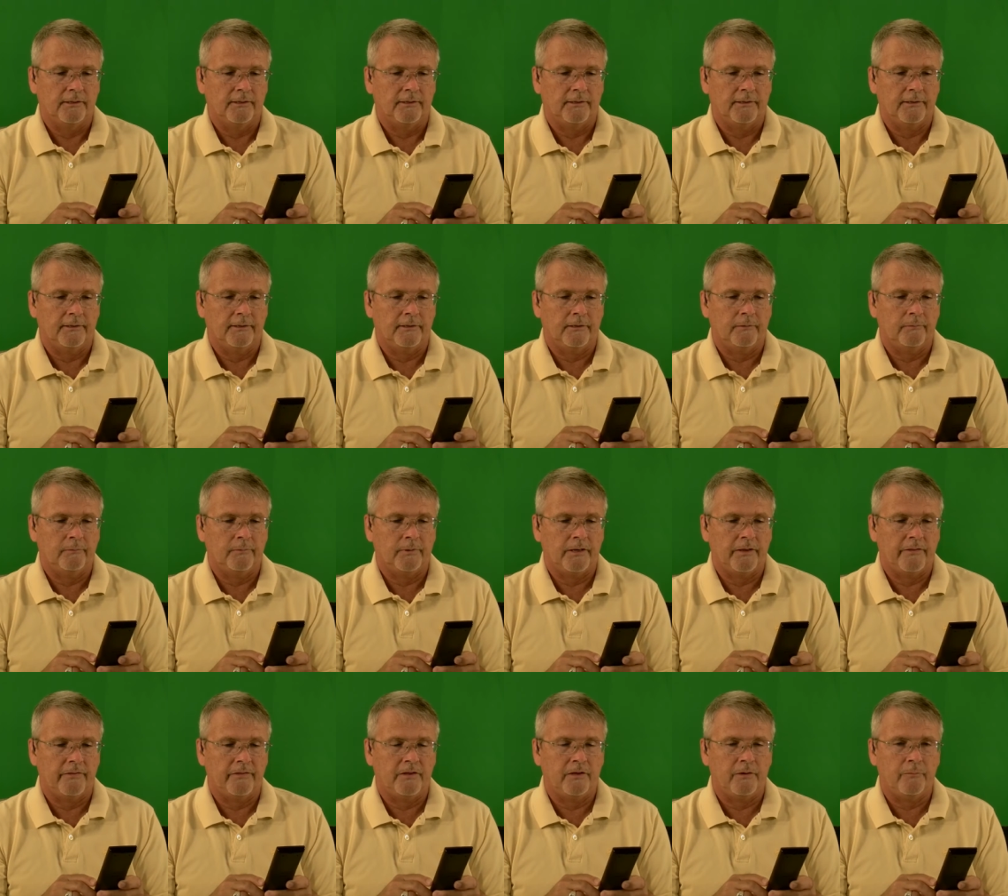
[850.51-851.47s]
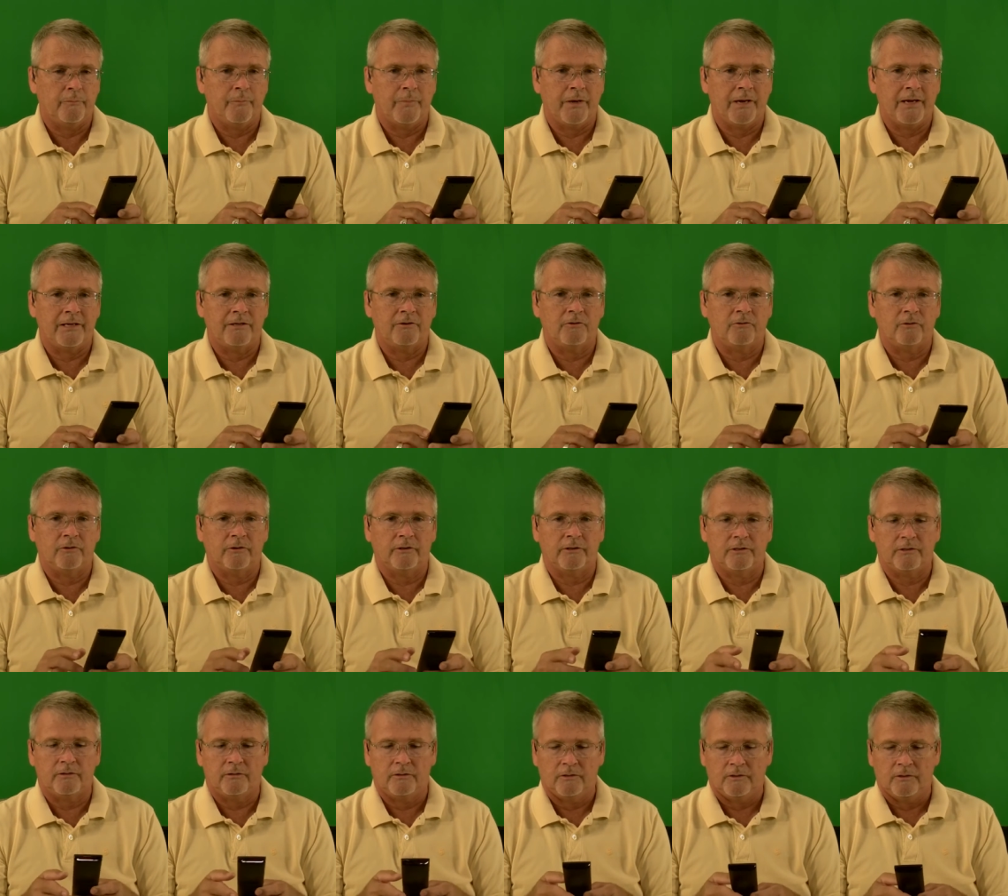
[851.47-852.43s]
and then
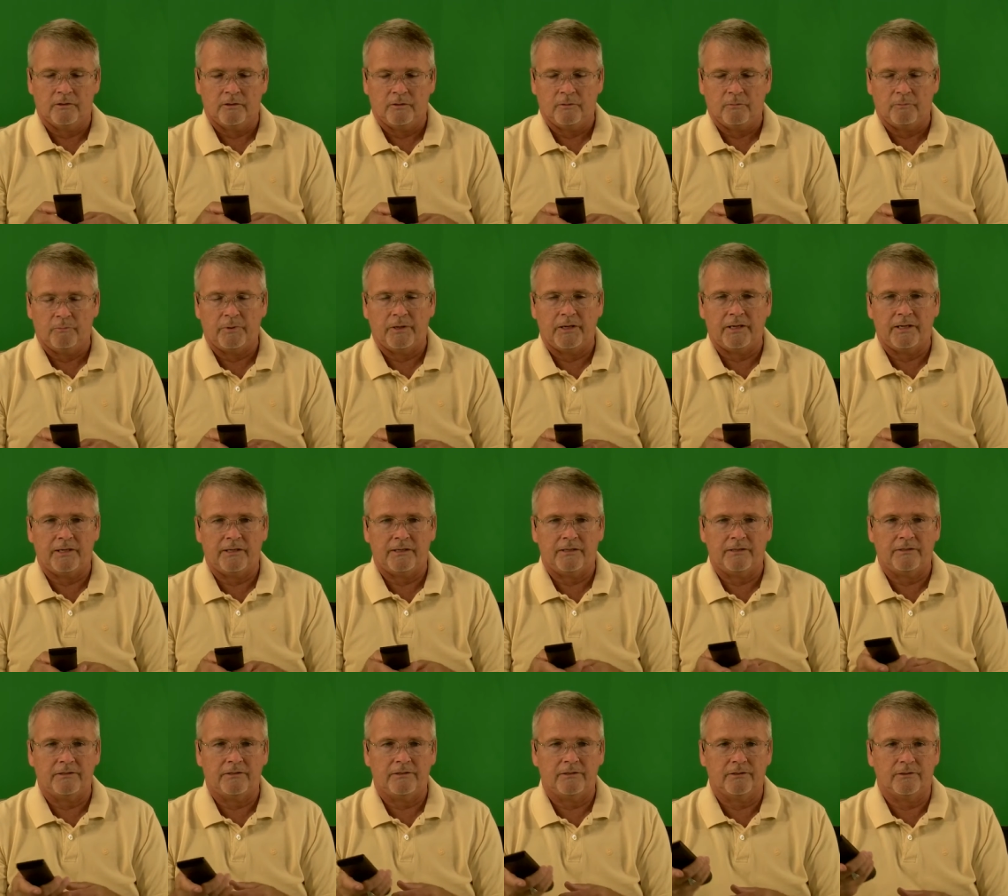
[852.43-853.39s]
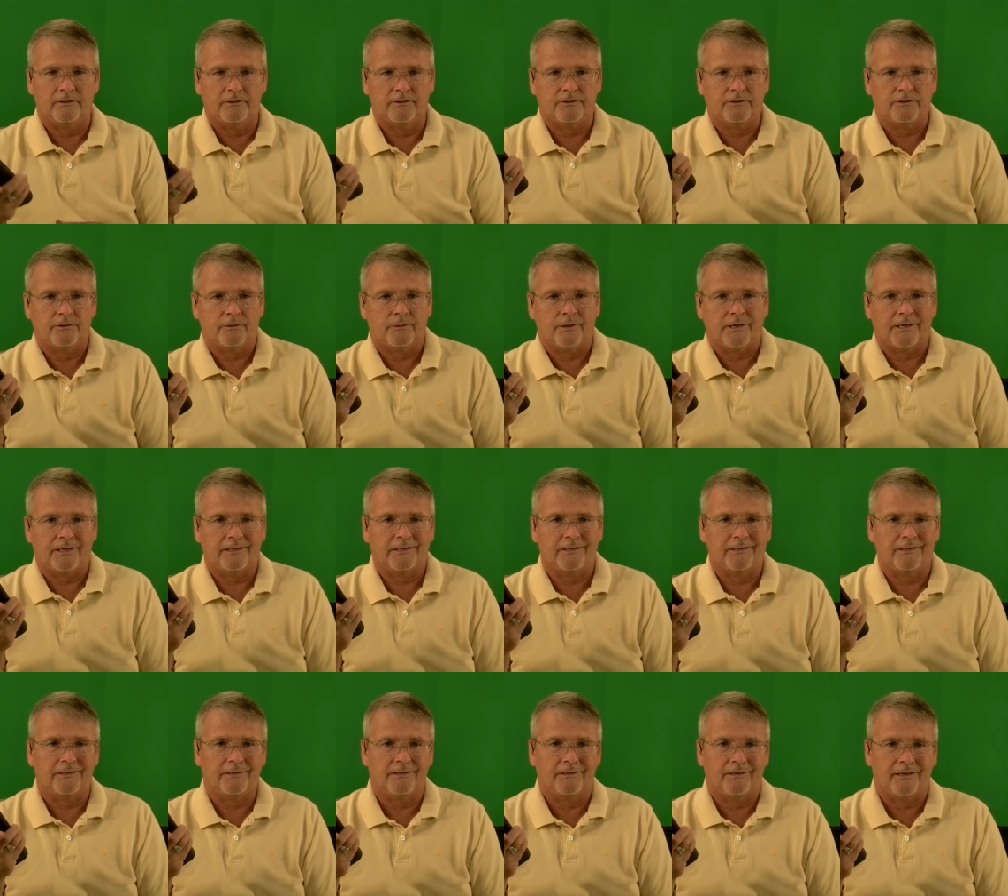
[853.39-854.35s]
manually pan and tilt. So I
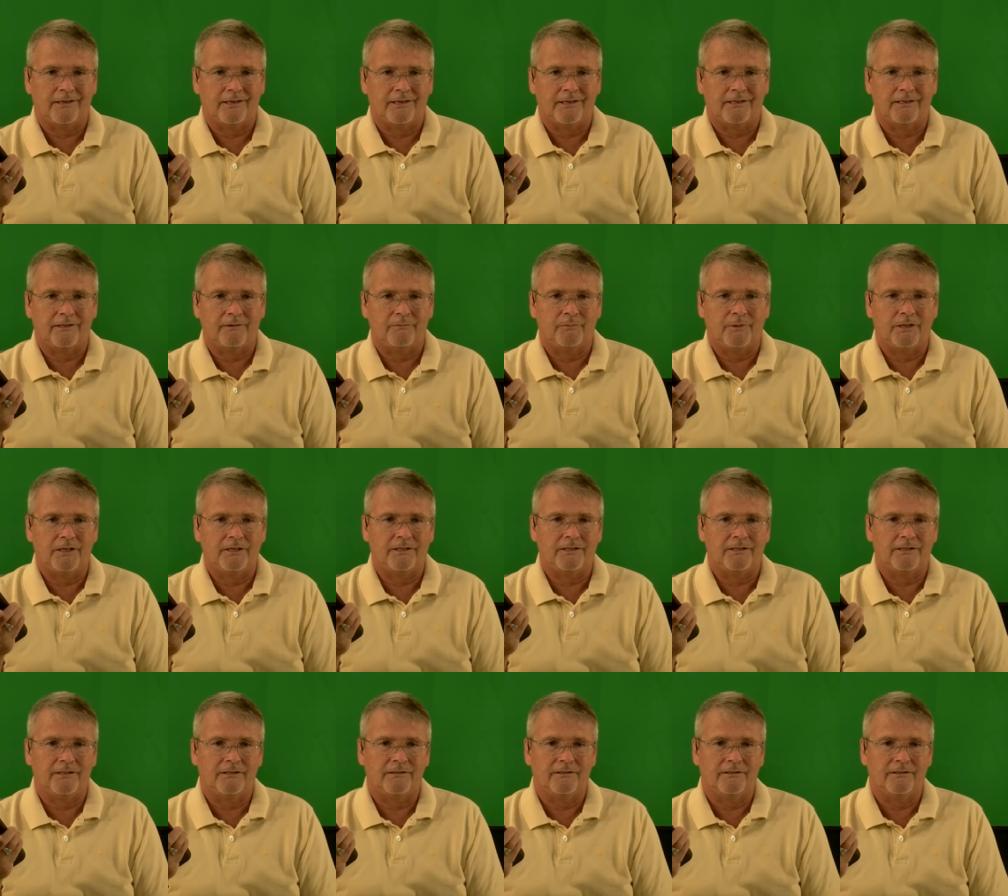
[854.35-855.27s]
can make it